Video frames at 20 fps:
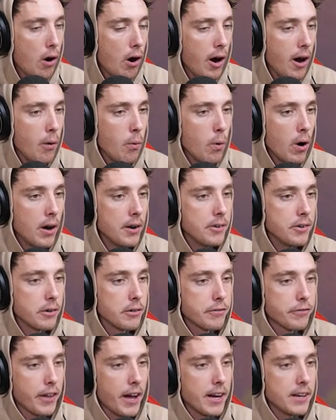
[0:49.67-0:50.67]
I wonder
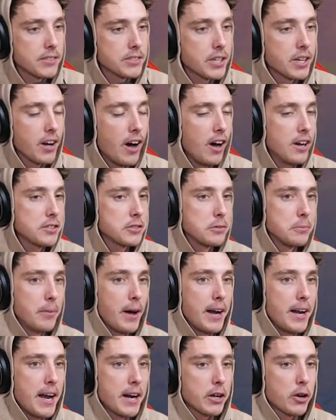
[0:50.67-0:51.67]
if that is a castle
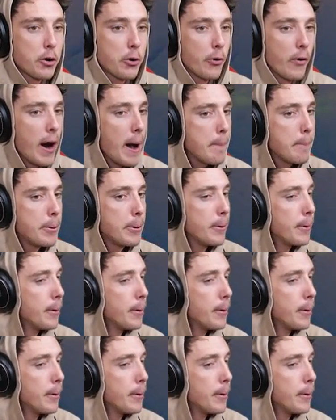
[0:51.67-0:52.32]
made out of crap